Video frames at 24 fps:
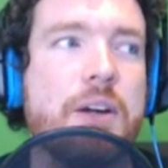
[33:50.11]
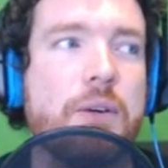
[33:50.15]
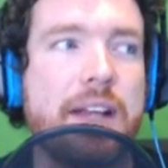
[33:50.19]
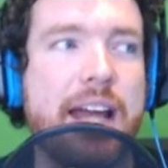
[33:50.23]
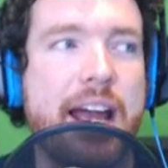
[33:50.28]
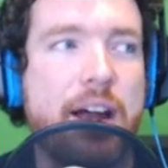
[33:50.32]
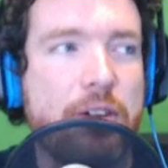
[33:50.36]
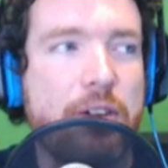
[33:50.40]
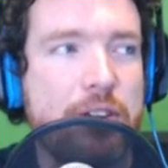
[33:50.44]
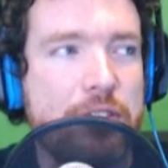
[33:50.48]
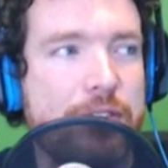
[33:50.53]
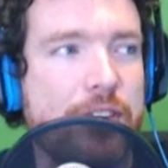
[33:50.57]
But
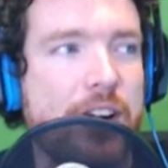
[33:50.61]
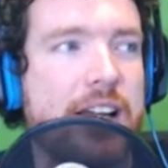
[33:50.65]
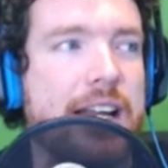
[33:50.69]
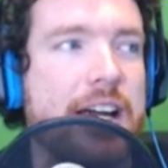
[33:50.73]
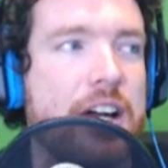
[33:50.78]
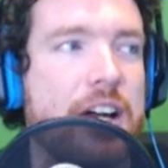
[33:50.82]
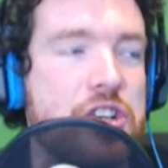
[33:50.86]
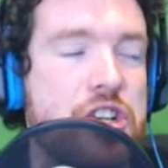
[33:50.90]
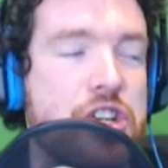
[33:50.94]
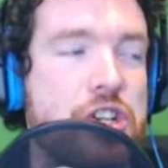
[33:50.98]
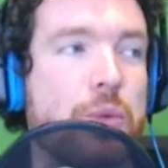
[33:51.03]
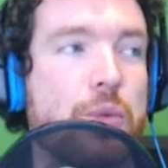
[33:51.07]
now we
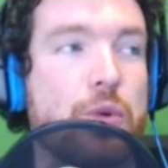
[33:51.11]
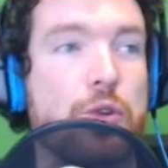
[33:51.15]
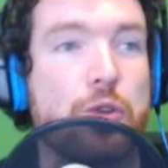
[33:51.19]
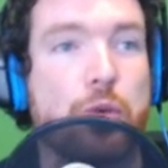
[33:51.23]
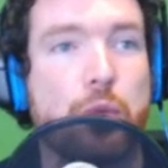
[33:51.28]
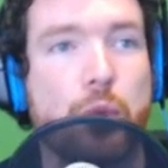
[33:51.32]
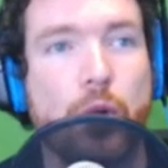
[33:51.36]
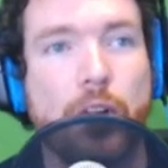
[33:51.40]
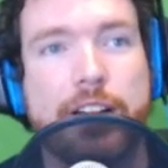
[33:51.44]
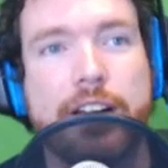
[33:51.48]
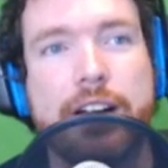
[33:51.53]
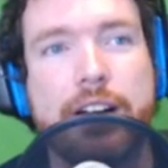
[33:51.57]
find out she
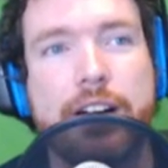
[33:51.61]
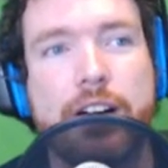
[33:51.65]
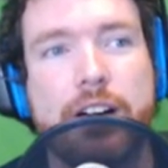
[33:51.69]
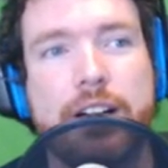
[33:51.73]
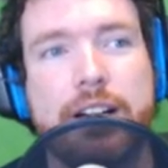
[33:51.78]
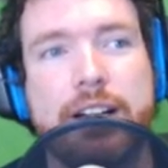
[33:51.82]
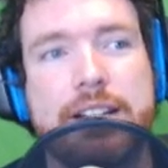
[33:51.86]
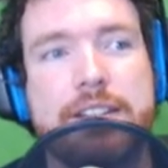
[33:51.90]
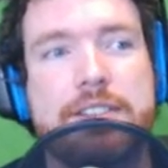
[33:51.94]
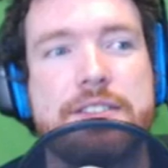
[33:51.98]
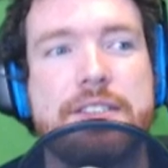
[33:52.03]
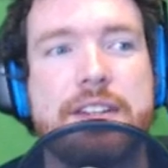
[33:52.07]
was working
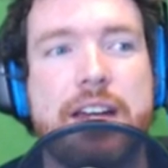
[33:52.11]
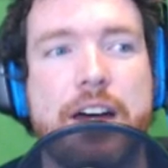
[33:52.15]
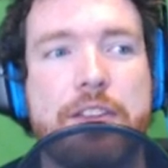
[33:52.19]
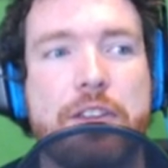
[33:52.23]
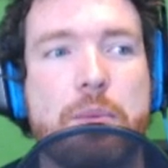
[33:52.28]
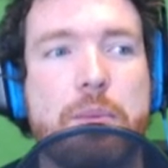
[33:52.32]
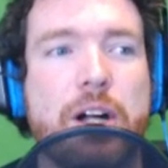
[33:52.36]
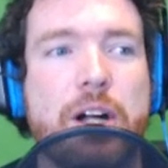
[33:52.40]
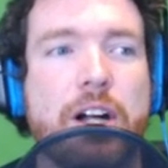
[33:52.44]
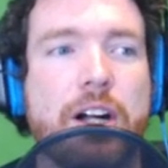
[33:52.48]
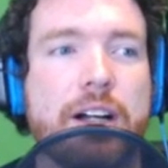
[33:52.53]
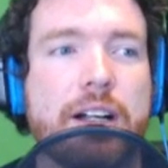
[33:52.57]
on it in
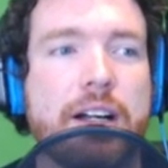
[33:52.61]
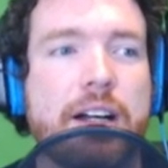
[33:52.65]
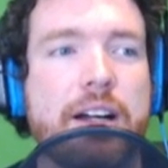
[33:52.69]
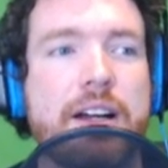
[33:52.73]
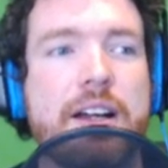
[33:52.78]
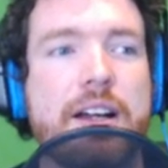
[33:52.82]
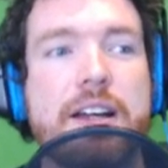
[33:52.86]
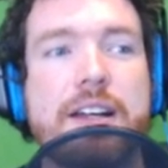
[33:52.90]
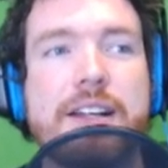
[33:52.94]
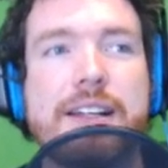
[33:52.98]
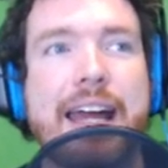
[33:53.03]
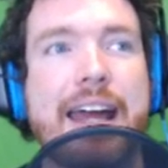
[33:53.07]
South
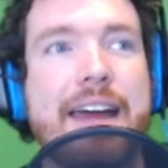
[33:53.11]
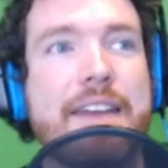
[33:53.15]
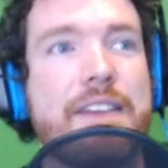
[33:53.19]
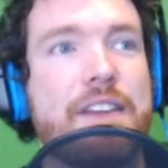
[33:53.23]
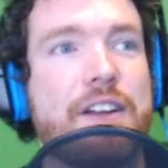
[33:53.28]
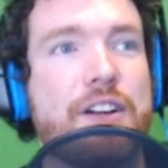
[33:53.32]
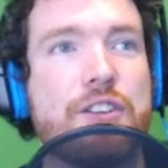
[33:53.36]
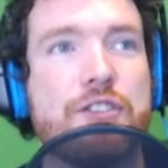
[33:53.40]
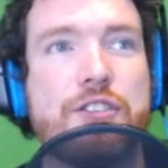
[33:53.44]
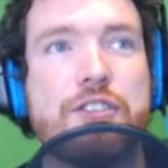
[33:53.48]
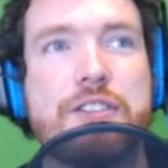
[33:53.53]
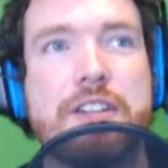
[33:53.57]
America,
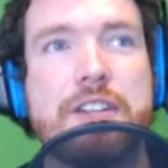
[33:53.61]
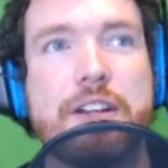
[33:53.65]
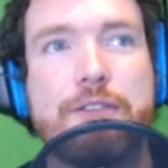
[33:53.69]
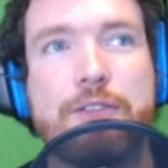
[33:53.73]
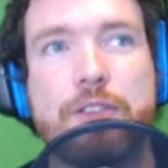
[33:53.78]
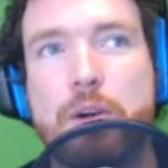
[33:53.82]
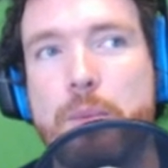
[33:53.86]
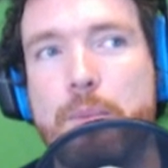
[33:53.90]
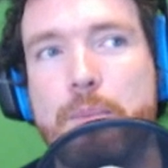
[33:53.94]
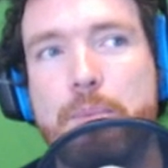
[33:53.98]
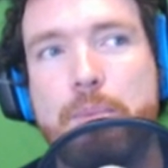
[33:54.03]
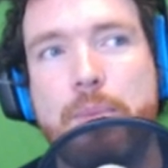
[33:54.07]
and there's
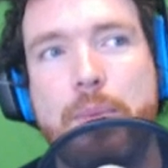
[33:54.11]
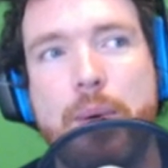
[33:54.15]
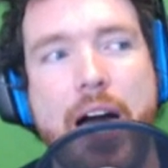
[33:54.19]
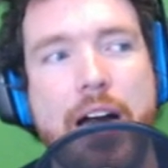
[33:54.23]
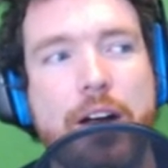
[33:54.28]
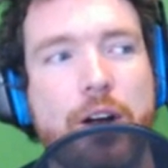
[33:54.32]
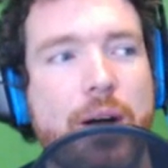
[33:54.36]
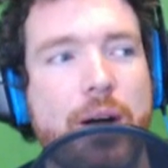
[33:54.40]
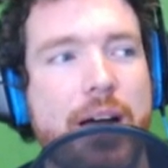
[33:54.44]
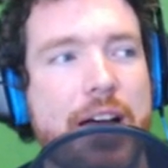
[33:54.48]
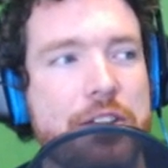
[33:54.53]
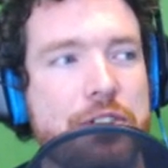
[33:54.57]
different
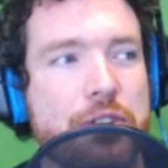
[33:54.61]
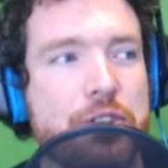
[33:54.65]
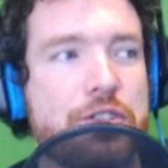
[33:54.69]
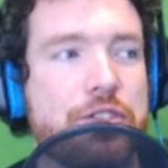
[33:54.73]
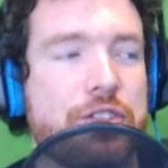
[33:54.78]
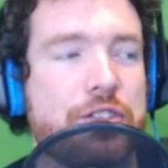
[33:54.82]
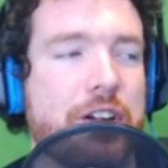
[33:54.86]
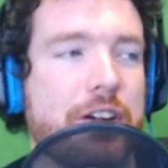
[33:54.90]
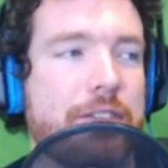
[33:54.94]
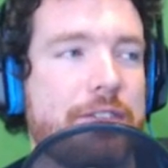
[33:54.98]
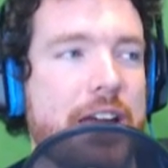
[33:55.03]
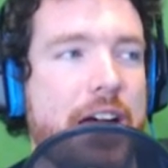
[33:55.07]
biohazard
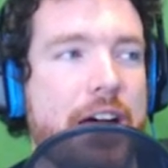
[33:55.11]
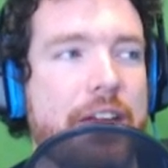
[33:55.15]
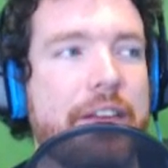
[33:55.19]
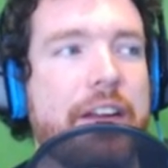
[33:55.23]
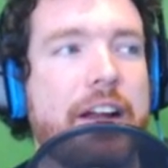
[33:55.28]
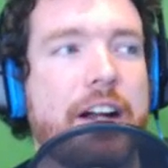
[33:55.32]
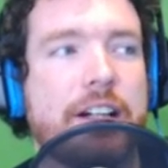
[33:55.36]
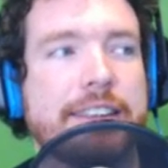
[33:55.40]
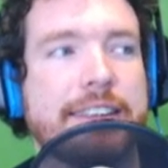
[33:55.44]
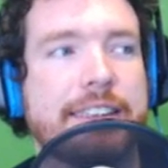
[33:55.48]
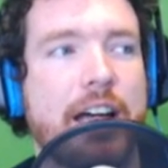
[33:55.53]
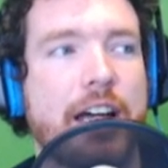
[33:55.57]
stuff down
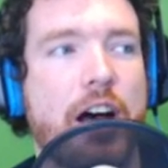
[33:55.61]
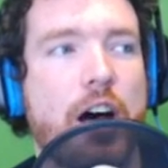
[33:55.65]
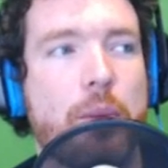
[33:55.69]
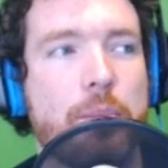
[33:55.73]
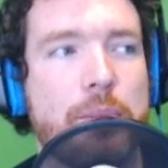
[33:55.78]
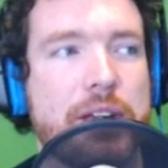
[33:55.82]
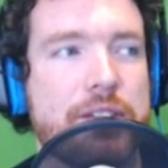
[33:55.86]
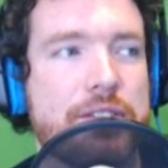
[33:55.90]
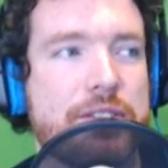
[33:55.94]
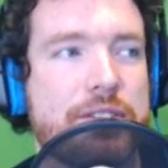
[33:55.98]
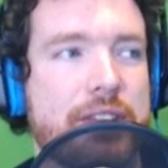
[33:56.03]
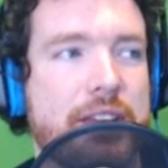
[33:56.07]
there,
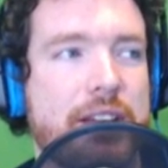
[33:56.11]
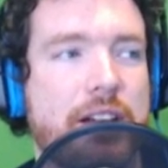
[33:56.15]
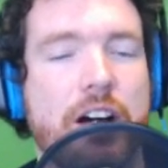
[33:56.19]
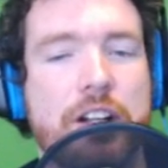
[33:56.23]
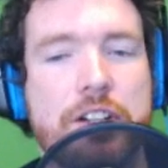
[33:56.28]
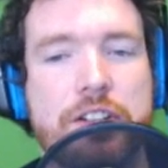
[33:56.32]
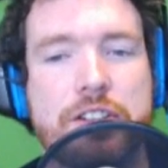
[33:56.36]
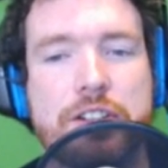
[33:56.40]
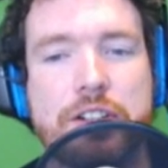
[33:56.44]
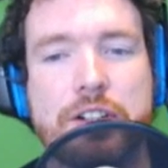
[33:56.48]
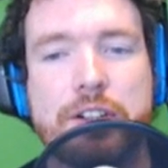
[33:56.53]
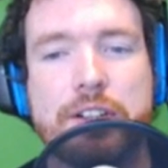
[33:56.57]
zombies and
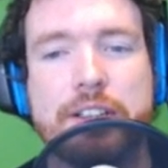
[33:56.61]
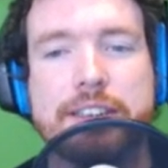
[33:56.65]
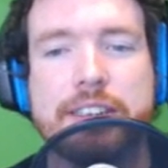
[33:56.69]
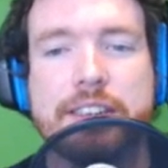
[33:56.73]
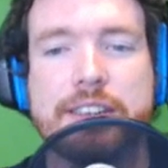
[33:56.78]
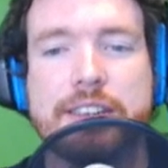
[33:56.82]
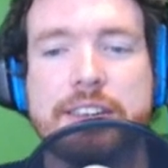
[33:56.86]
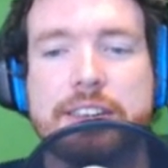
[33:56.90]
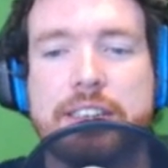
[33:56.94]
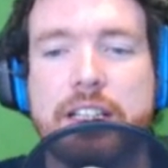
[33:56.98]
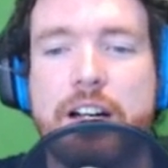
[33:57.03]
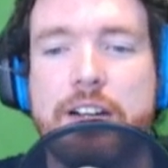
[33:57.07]
hunters
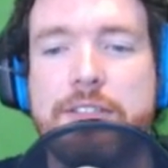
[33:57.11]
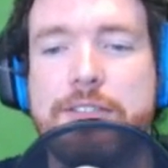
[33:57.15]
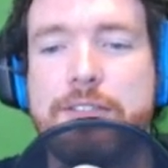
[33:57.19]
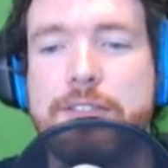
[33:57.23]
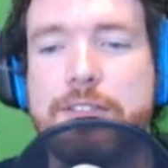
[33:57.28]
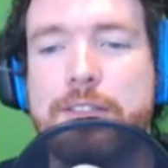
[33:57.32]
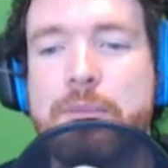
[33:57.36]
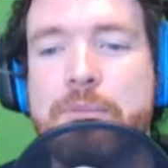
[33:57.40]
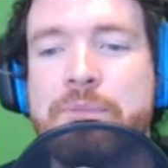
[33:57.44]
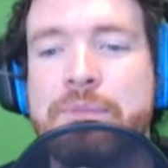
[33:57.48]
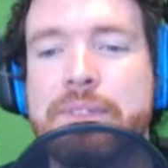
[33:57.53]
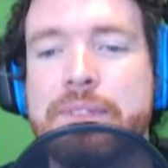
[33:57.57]
and
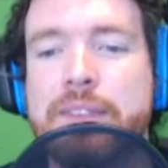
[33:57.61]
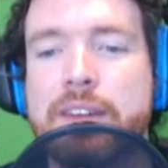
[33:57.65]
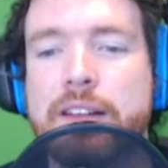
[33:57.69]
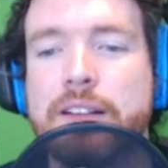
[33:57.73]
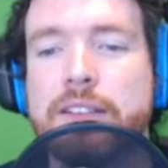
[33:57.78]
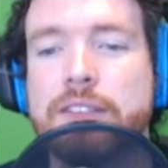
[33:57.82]
stuff.